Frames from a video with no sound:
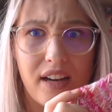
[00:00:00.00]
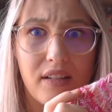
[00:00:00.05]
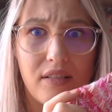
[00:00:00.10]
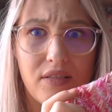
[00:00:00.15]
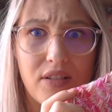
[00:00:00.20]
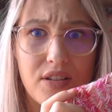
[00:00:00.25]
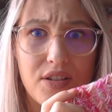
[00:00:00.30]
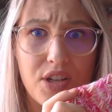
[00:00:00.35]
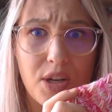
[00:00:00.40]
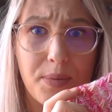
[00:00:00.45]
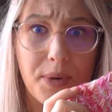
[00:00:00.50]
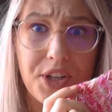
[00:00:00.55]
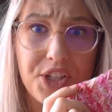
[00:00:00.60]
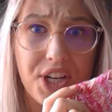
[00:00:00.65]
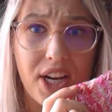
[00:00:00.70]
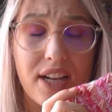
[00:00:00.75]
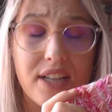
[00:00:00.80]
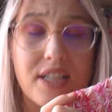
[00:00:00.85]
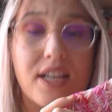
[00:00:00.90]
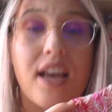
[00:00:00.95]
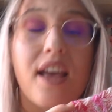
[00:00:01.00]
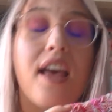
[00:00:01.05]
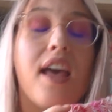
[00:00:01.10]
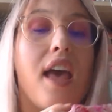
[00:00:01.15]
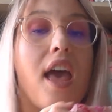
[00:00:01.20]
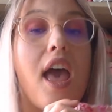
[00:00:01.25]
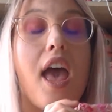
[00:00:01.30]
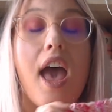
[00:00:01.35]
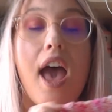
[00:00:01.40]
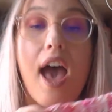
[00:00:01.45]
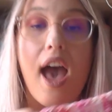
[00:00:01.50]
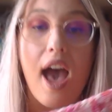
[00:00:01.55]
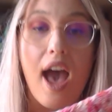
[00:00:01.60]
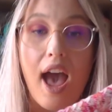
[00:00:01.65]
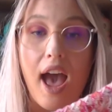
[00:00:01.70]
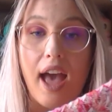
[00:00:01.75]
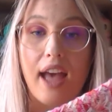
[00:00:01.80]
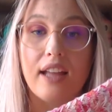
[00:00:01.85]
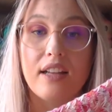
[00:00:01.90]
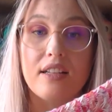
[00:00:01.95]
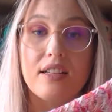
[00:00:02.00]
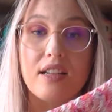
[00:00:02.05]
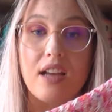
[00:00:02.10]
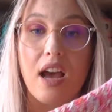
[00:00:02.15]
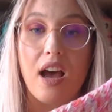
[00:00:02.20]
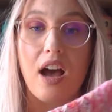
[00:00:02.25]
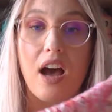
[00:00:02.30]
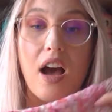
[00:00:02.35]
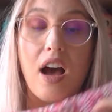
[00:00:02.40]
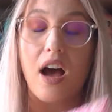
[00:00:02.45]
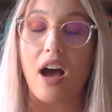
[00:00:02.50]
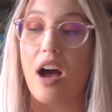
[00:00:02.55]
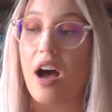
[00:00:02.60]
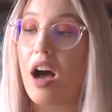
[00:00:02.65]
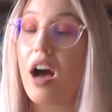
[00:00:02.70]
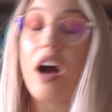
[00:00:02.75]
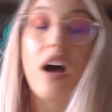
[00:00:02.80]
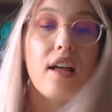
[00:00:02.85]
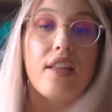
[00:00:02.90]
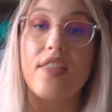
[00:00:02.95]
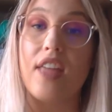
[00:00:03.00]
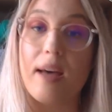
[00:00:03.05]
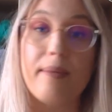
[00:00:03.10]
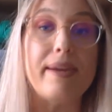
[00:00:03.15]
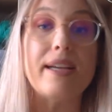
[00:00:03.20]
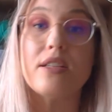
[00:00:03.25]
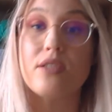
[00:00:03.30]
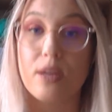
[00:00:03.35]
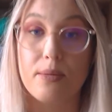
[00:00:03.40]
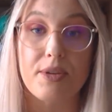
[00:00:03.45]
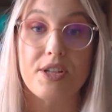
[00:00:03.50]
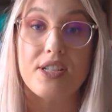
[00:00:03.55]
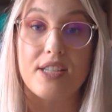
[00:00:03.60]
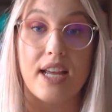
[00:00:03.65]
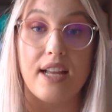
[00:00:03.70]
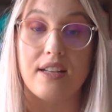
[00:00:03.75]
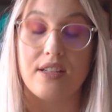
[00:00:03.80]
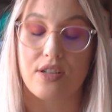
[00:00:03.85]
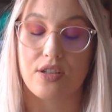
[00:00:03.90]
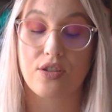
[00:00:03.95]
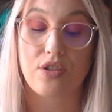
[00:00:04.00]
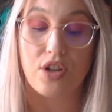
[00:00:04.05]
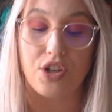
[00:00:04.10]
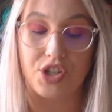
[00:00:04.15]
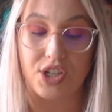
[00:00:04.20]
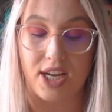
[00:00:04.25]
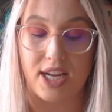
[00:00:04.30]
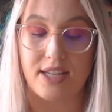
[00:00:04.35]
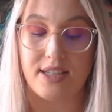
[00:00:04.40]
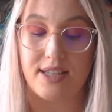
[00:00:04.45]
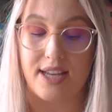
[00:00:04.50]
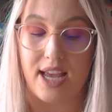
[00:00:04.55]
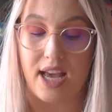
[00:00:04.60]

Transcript: into your project. And that makes so much sense. So she's